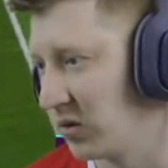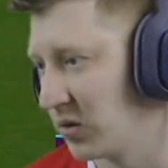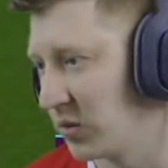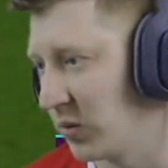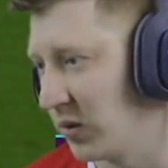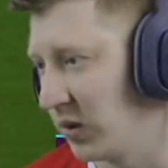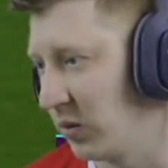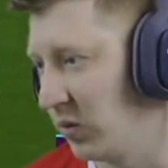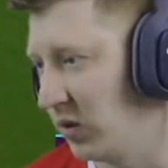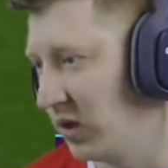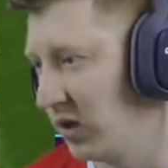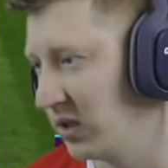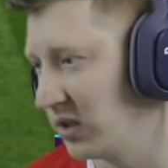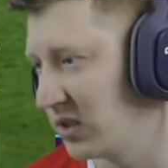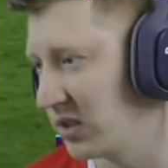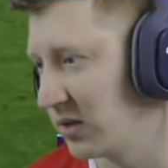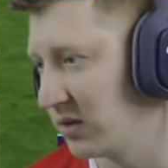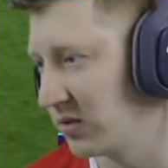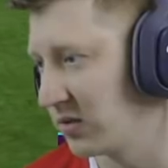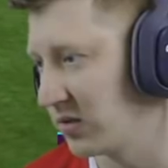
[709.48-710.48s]
It's well
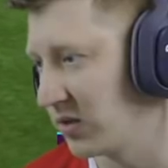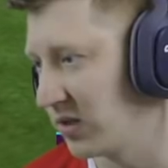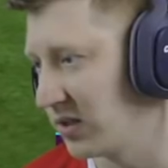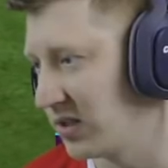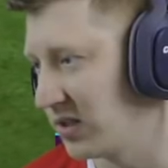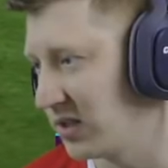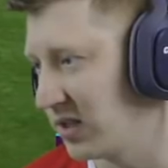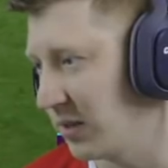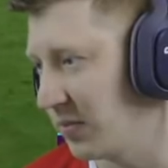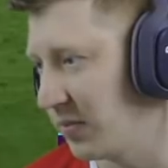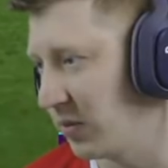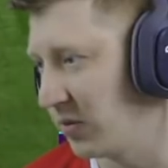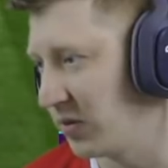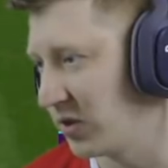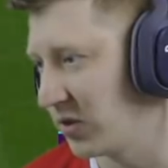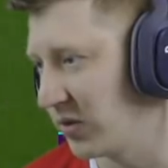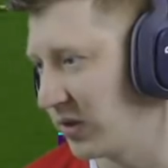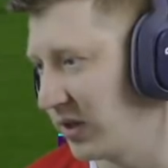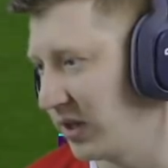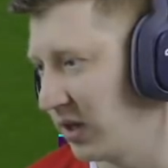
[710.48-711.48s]
worked. Tried to step in
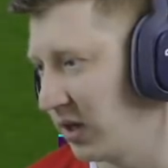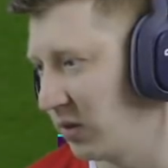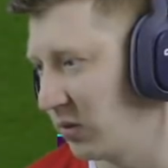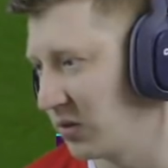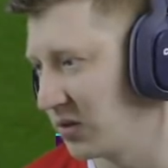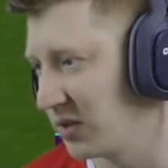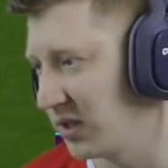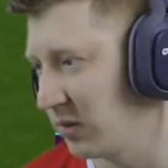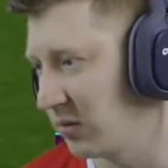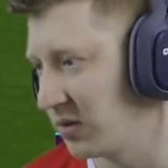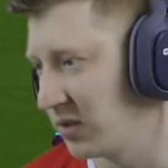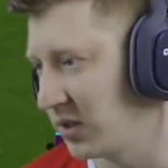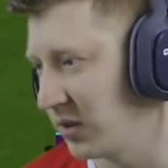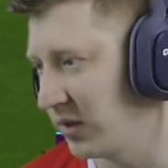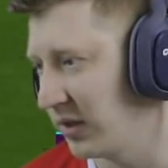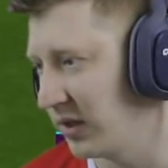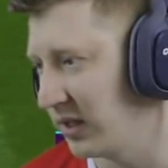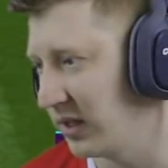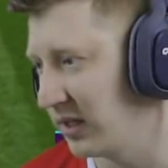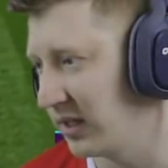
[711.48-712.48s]
with Skriniar. Wasn't able to
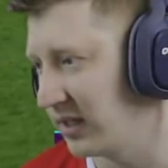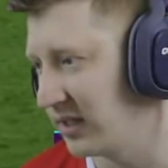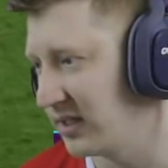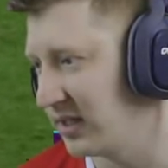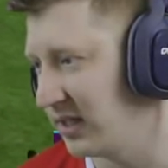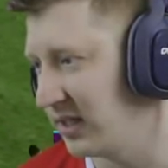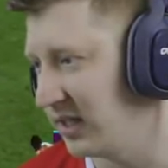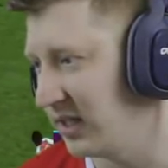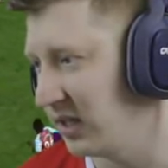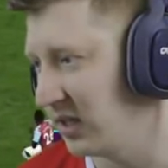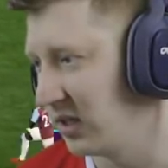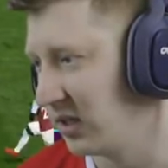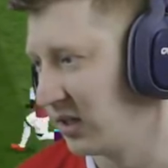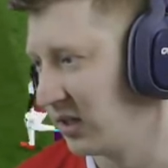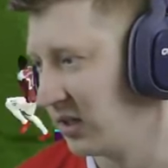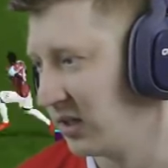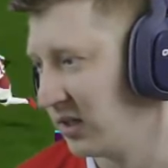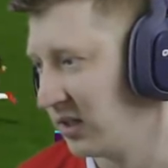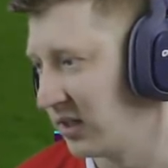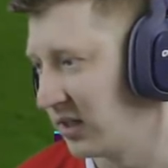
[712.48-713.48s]
do it. Lanzini.
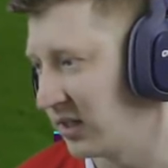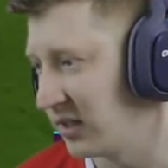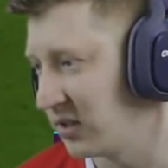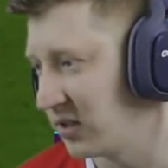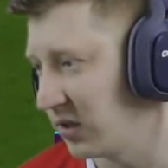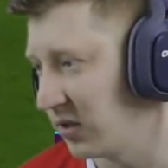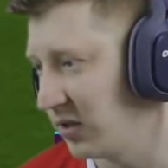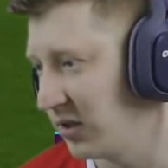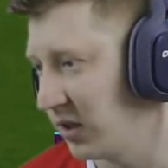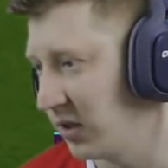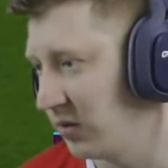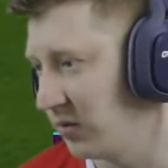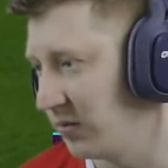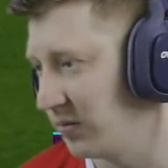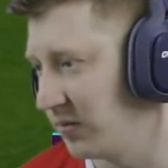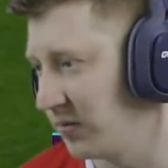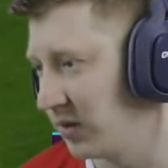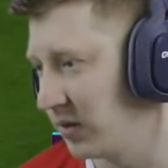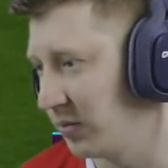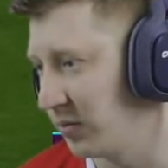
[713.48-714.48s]
Antonio.
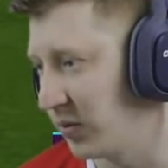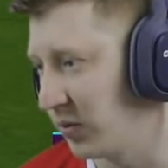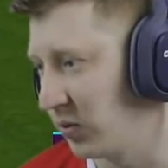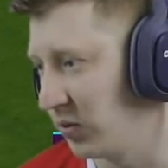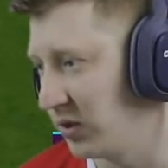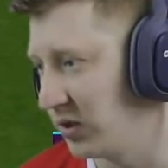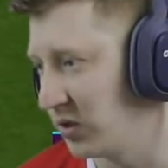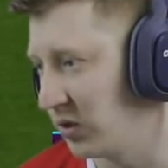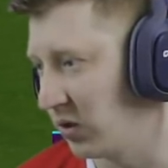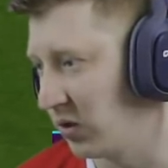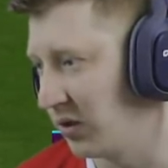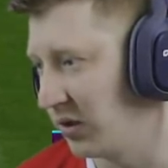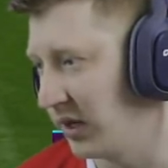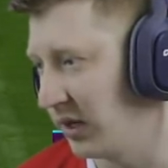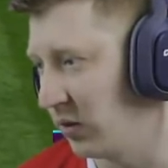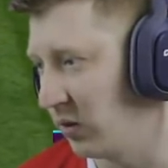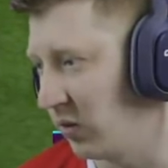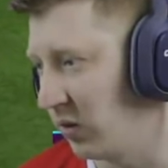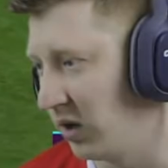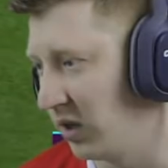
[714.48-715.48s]
Ball is on
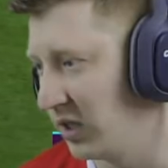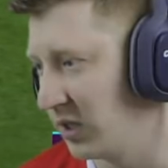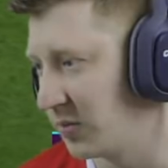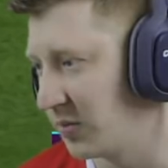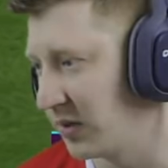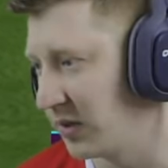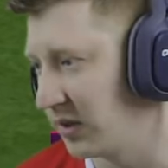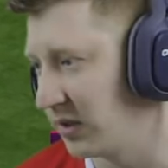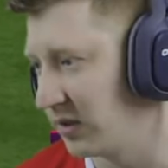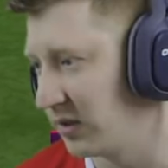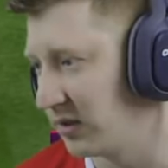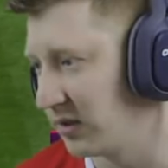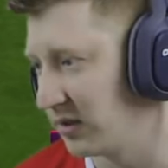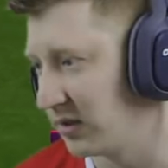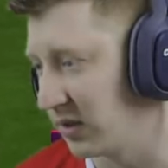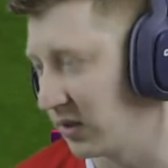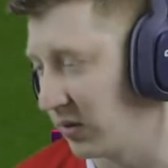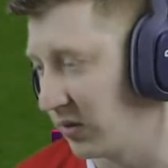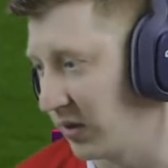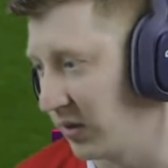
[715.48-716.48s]
out wide, but
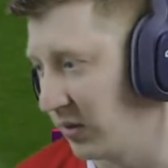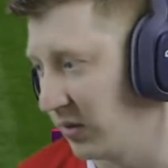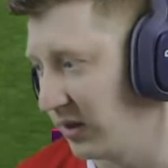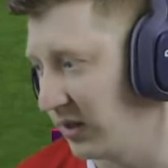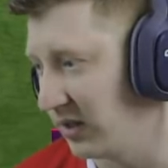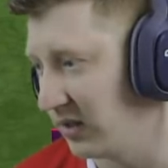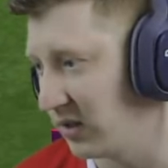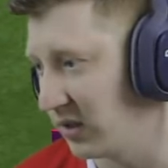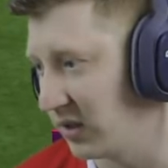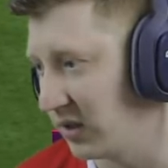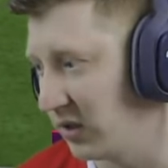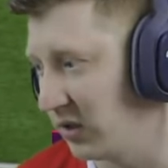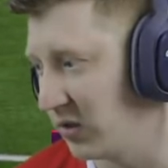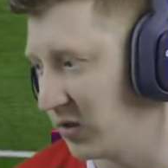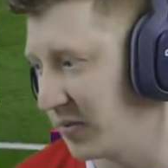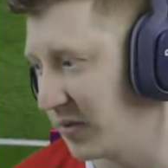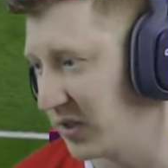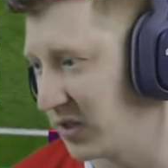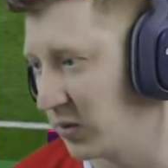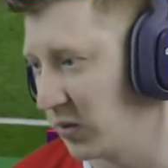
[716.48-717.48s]
oh no, he is going to
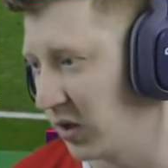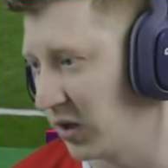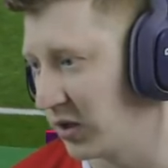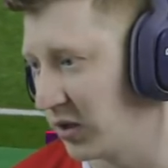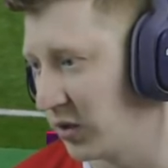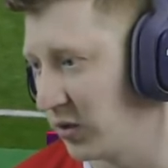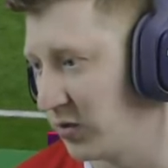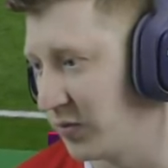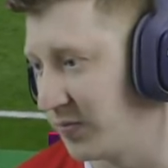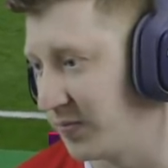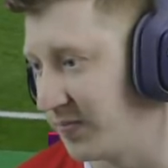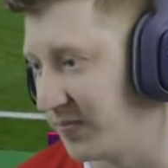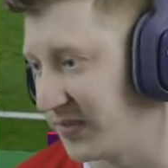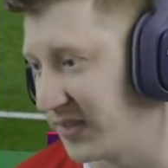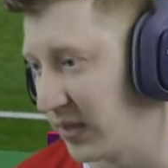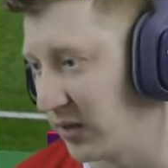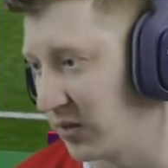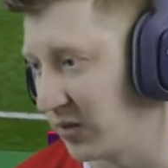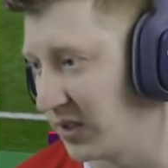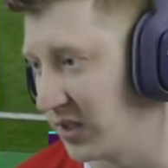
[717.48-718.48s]
use Masuaku,
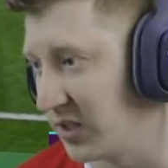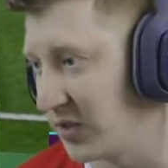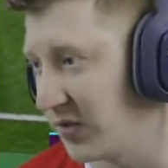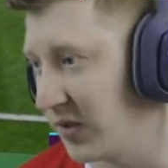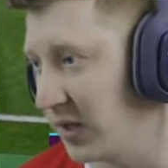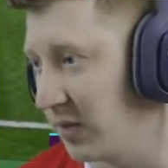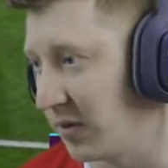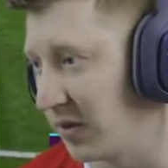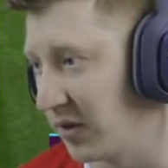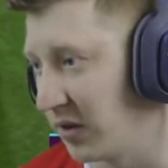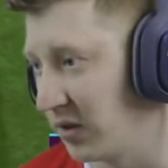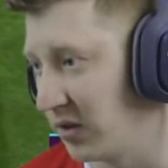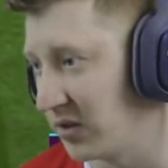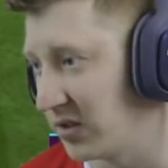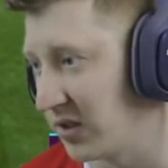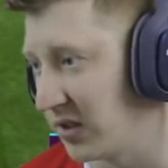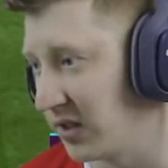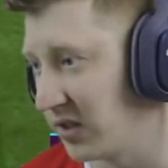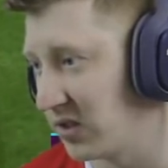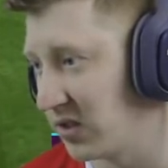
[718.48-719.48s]
dead on his feet by the
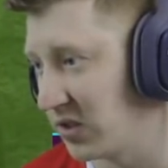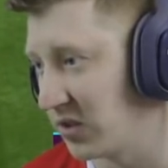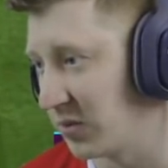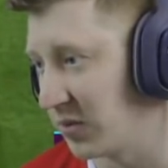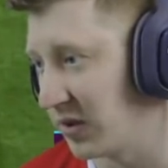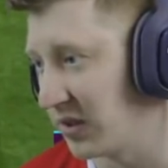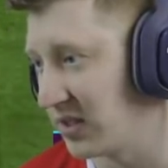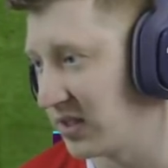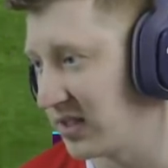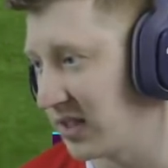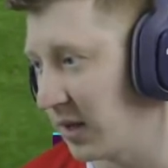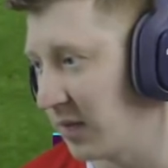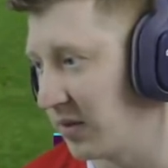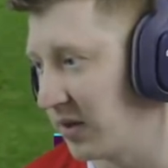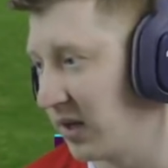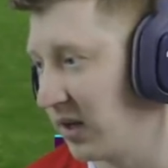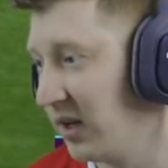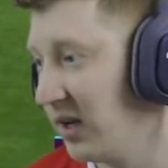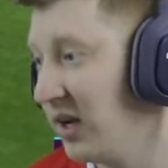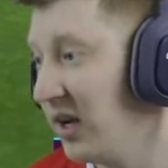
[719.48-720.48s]
looks of things, judging by his
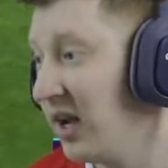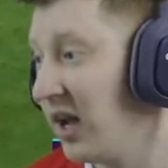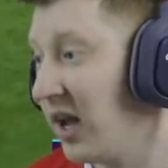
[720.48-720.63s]
stamina.